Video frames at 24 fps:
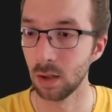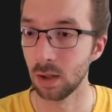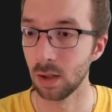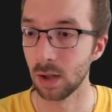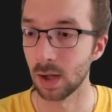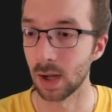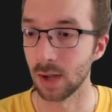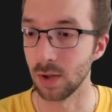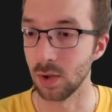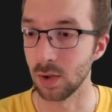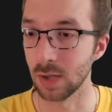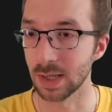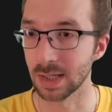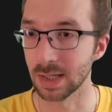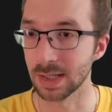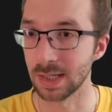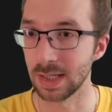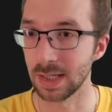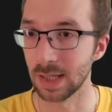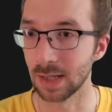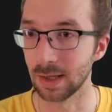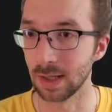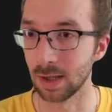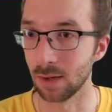and you can see
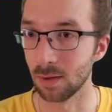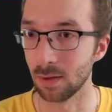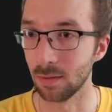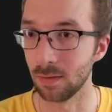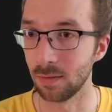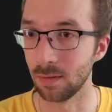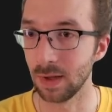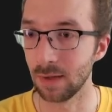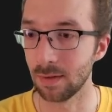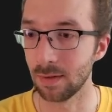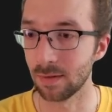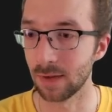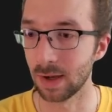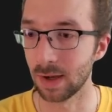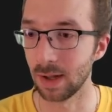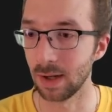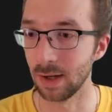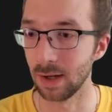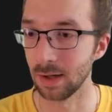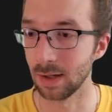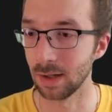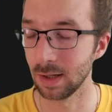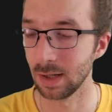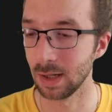that the config
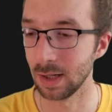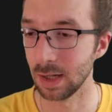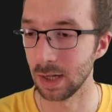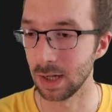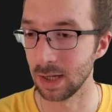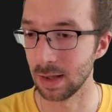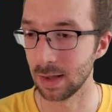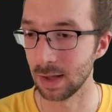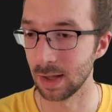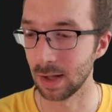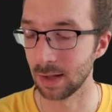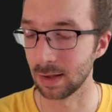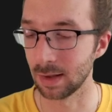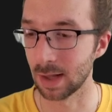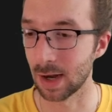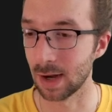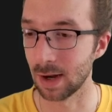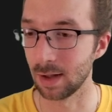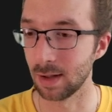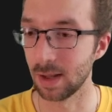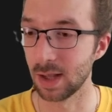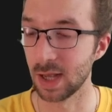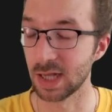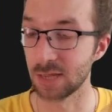file in the
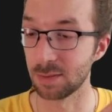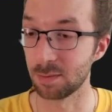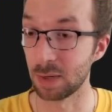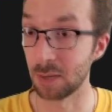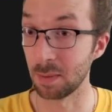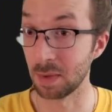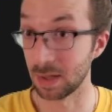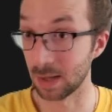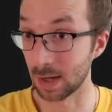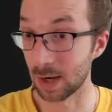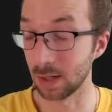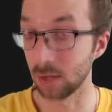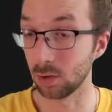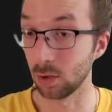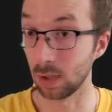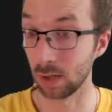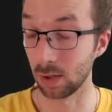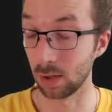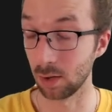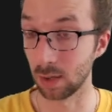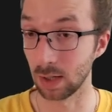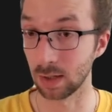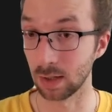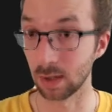experiment directory
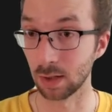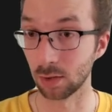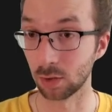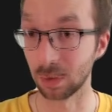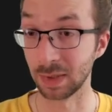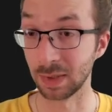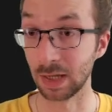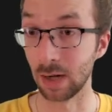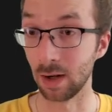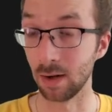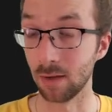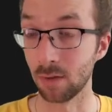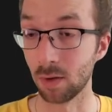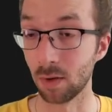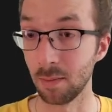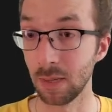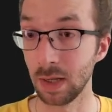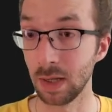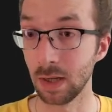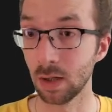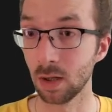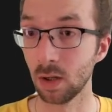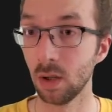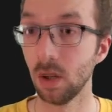created automatically for
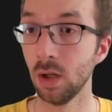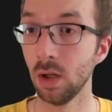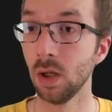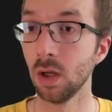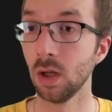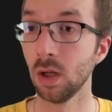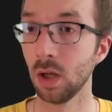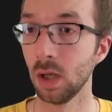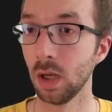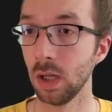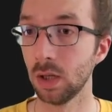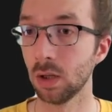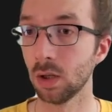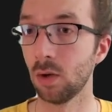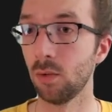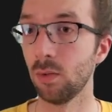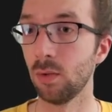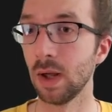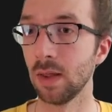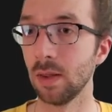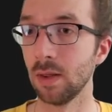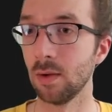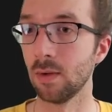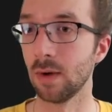me, it
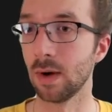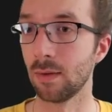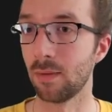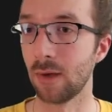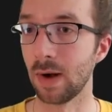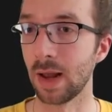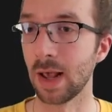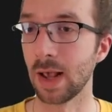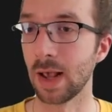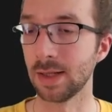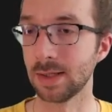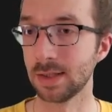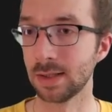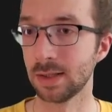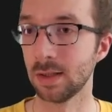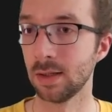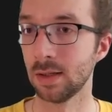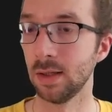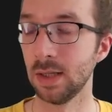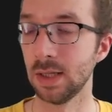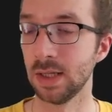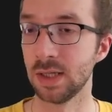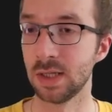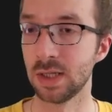already reflects
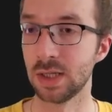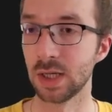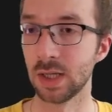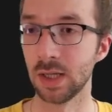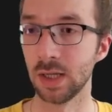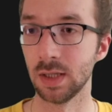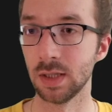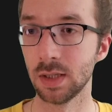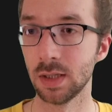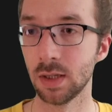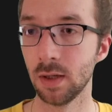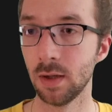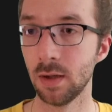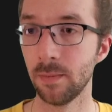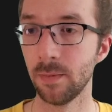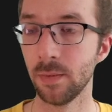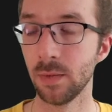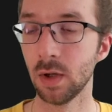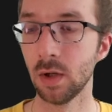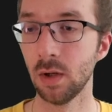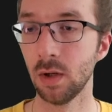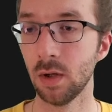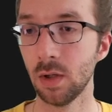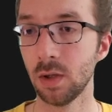this change.
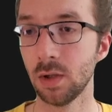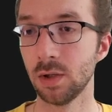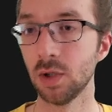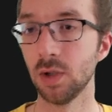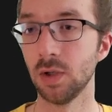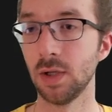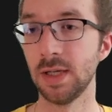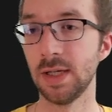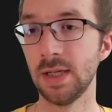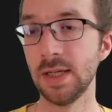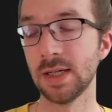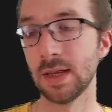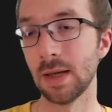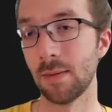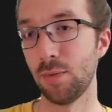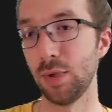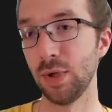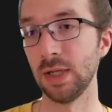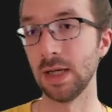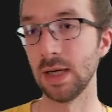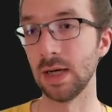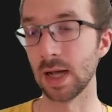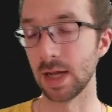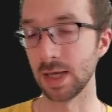So this is a
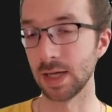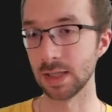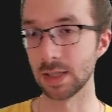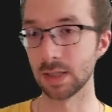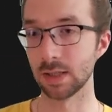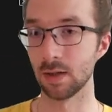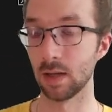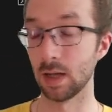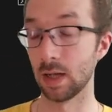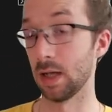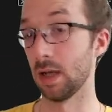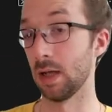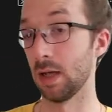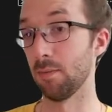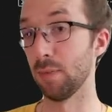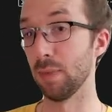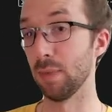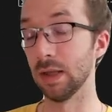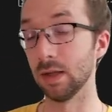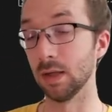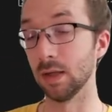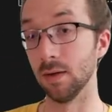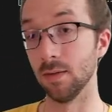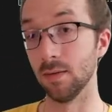pretty nice
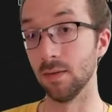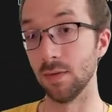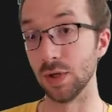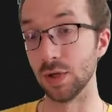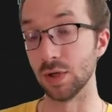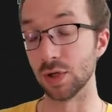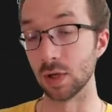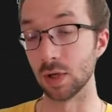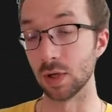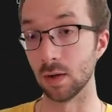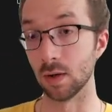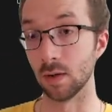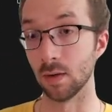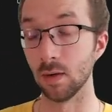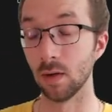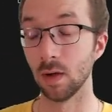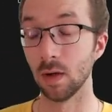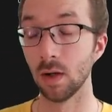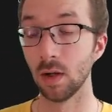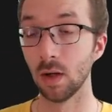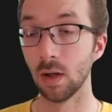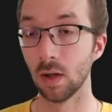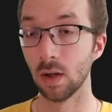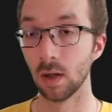built-in feature
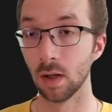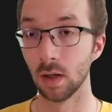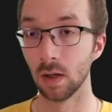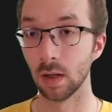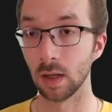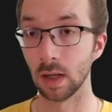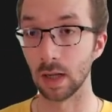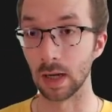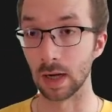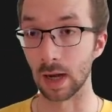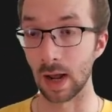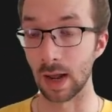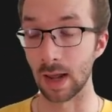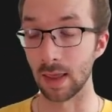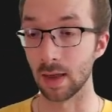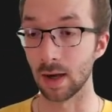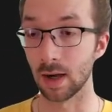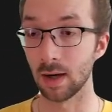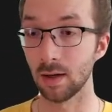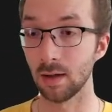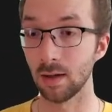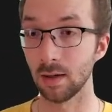in Hydra